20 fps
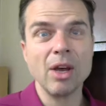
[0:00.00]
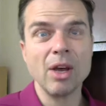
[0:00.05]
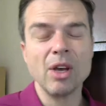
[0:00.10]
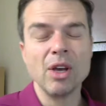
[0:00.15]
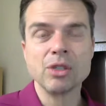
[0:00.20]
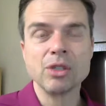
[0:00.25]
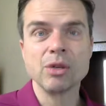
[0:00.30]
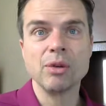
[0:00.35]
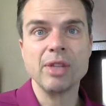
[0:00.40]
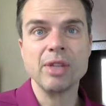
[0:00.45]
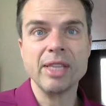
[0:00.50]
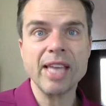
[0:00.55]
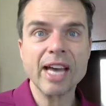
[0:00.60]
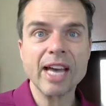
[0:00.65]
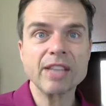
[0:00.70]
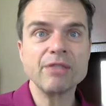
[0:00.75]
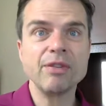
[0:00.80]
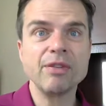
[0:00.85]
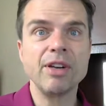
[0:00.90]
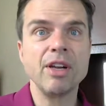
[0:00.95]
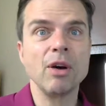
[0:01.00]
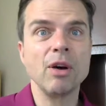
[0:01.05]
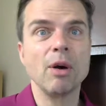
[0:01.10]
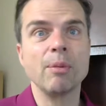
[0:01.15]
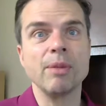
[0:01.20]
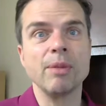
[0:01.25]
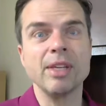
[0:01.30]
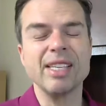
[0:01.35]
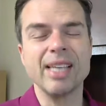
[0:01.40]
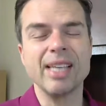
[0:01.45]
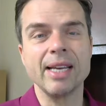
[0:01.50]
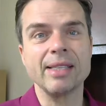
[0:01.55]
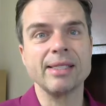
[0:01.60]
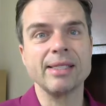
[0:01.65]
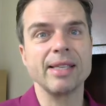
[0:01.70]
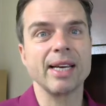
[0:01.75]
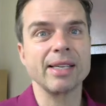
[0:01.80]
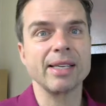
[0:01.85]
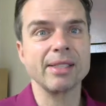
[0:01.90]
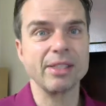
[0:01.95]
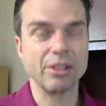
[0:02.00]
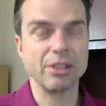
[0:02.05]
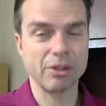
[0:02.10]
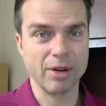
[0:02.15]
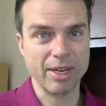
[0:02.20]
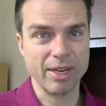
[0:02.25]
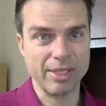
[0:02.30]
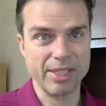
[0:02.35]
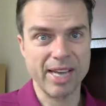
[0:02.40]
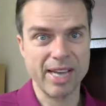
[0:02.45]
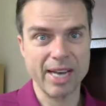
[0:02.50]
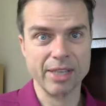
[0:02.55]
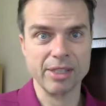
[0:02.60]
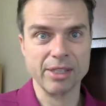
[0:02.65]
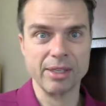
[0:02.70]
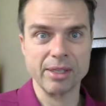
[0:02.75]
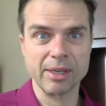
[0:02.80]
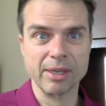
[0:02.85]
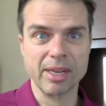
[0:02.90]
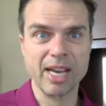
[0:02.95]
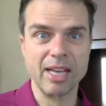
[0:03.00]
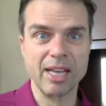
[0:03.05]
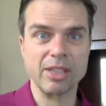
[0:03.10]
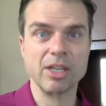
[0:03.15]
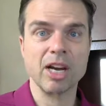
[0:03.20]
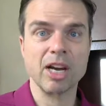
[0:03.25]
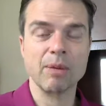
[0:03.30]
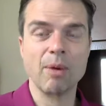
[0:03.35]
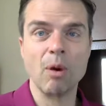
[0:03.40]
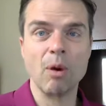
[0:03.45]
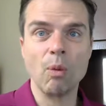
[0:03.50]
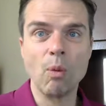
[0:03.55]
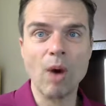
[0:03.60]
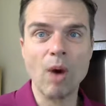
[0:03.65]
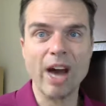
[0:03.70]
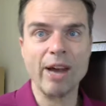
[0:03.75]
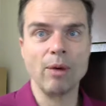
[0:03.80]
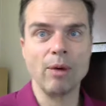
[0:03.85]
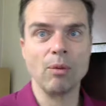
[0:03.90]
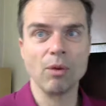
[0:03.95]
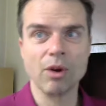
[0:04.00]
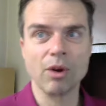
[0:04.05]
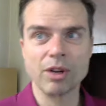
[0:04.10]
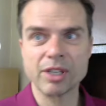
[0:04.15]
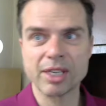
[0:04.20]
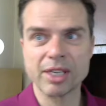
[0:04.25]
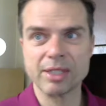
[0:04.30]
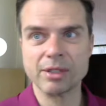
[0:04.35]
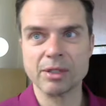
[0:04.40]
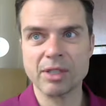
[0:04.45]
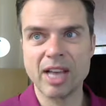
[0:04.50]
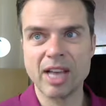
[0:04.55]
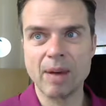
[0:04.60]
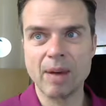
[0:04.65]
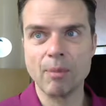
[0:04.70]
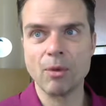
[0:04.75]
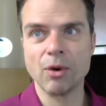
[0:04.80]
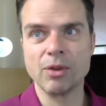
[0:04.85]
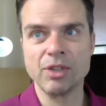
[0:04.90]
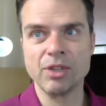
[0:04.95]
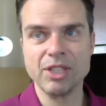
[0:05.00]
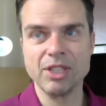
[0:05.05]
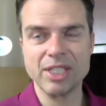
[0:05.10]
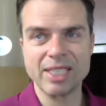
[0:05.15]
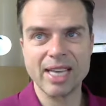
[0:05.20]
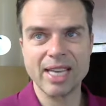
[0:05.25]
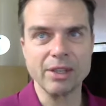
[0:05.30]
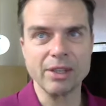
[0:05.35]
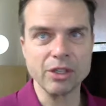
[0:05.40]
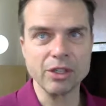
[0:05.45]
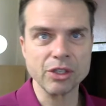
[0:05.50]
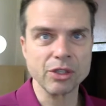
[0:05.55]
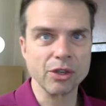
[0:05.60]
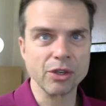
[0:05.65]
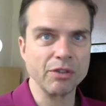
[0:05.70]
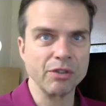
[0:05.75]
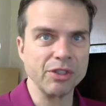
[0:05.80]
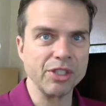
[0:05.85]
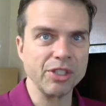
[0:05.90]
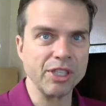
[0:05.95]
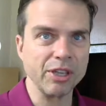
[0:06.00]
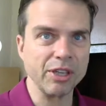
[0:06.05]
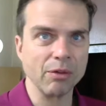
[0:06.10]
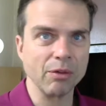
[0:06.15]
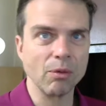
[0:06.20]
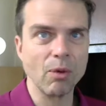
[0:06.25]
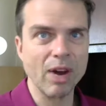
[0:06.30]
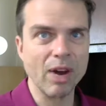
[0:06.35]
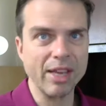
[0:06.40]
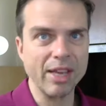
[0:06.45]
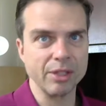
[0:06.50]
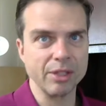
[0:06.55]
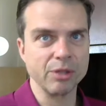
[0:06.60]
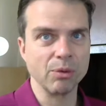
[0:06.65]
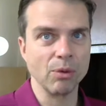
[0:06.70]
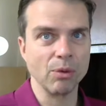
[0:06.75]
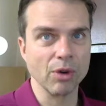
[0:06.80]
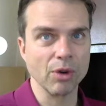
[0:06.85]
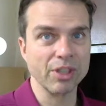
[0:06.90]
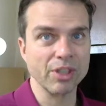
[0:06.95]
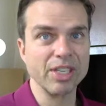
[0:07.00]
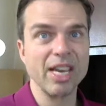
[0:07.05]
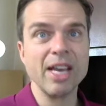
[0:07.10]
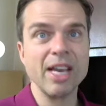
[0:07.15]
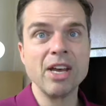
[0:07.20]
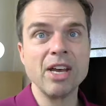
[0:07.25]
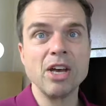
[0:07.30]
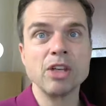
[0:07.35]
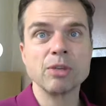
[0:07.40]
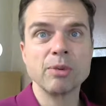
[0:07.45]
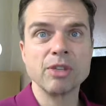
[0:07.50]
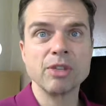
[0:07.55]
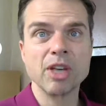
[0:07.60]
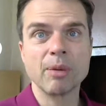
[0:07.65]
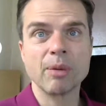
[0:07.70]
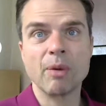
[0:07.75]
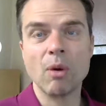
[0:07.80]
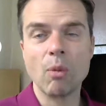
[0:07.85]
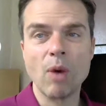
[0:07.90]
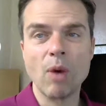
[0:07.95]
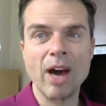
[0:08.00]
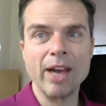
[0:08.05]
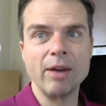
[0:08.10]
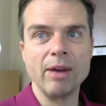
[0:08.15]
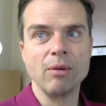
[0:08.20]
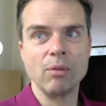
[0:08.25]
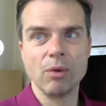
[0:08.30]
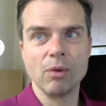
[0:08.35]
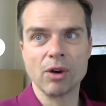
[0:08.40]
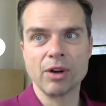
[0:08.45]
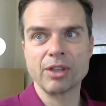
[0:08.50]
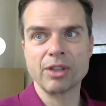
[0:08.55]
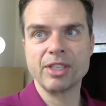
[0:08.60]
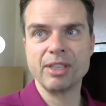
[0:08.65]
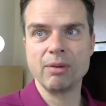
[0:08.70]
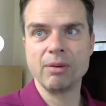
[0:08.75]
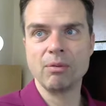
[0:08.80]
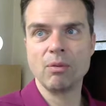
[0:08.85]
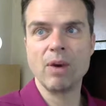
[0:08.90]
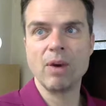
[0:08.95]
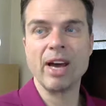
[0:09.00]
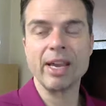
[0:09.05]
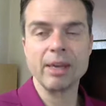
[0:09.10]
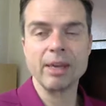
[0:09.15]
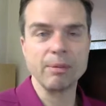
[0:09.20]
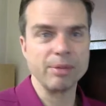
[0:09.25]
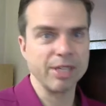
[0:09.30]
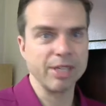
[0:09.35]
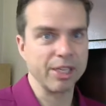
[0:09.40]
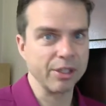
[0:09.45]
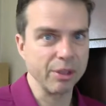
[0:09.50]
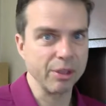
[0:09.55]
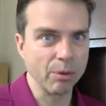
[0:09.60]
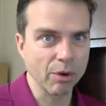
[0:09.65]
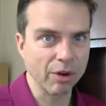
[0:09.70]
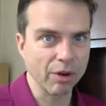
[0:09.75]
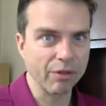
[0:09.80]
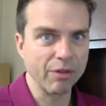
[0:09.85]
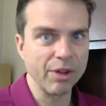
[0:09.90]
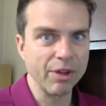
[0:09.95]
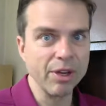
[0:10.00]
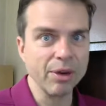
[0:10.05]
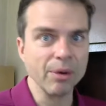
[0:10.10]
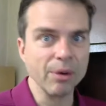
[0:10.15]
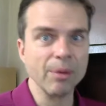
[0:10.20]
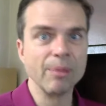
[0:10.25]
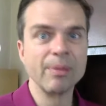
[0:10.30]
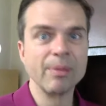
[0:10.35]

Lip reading: So in the next video, I'm going to dissect this transaction, kind of talk about why it worked, because there's a lot more than just on the surface here of why this worked. So we'll talk about why it worked and why it could potentially work for you.